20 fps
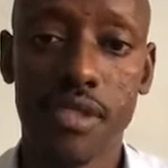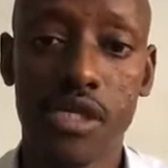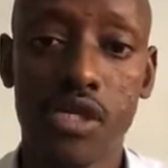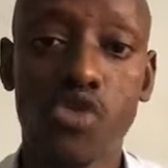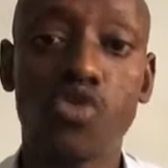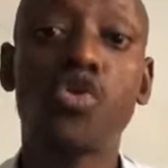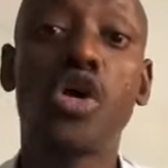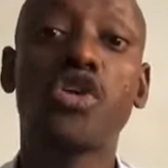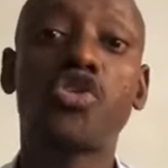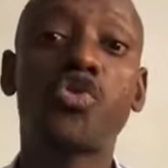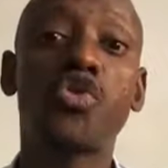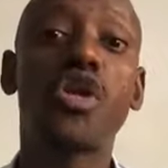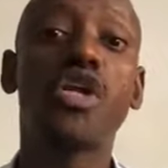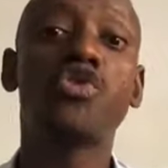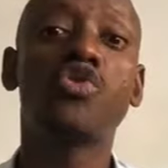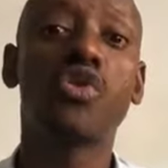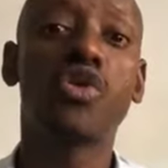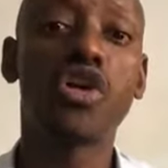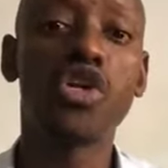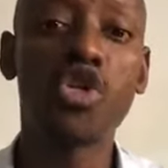So as soon as
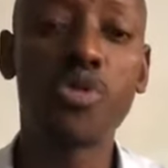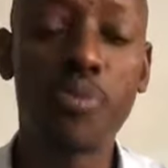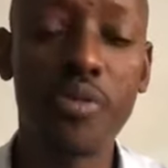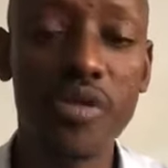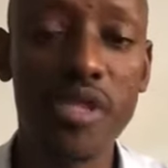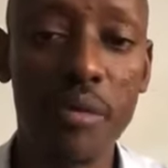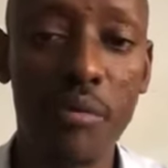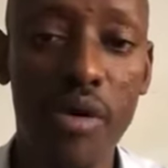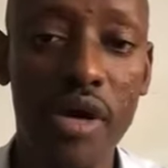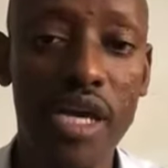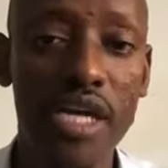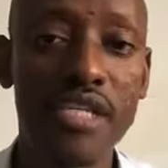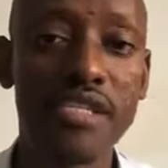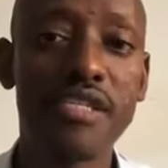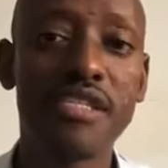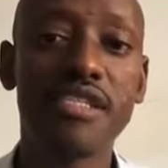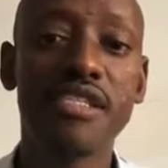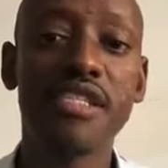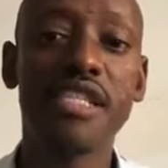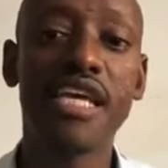we're going to put the mortgage,
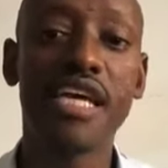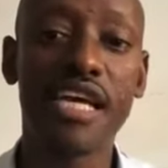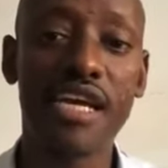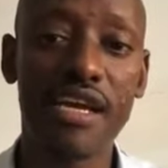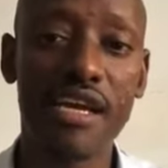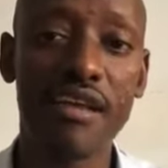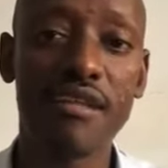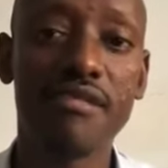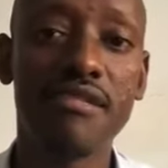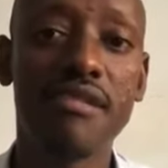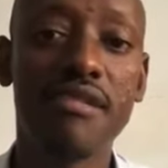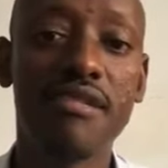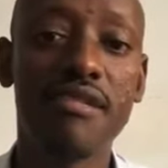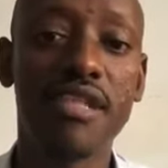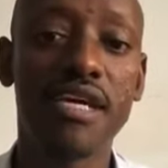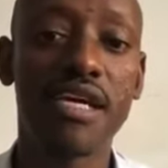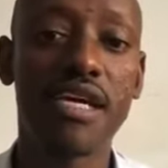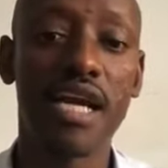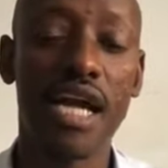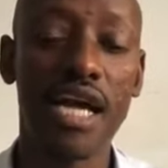
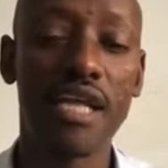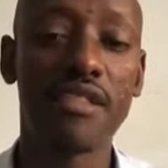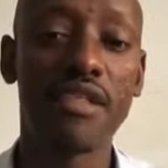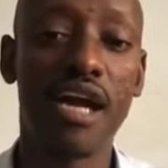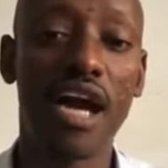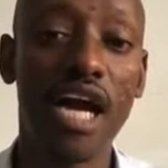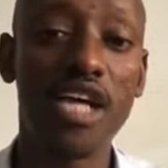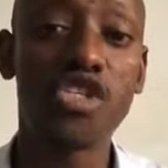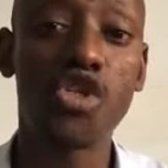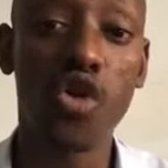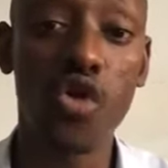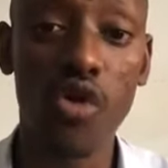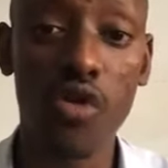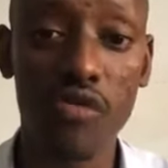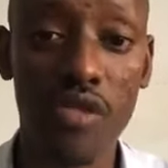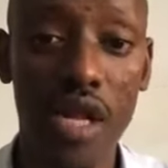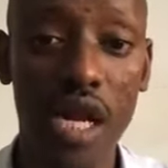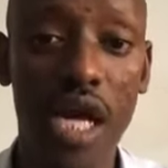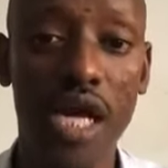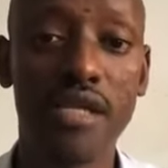the actual owner
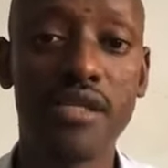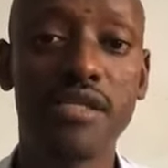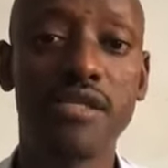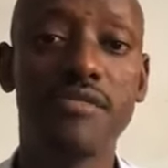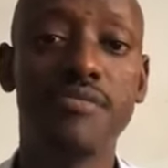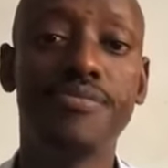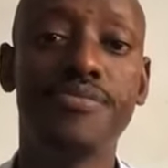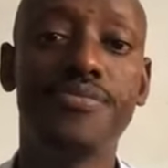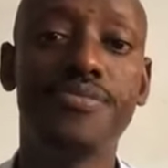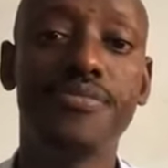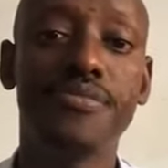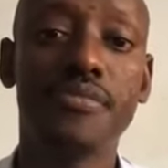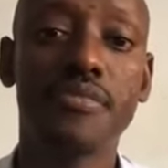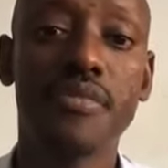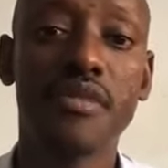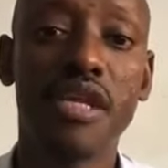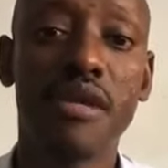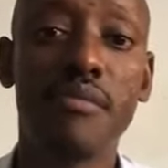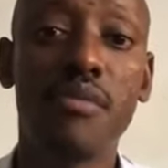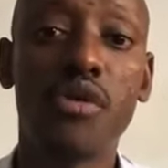of the land,
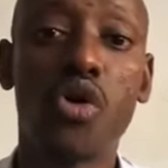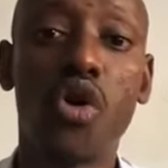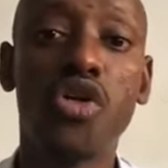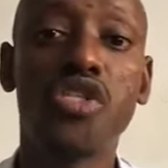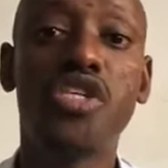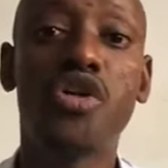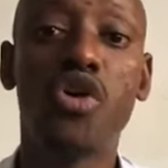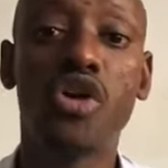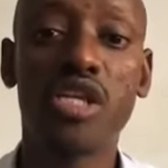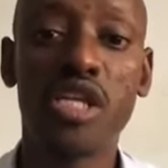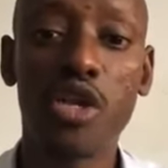because he got a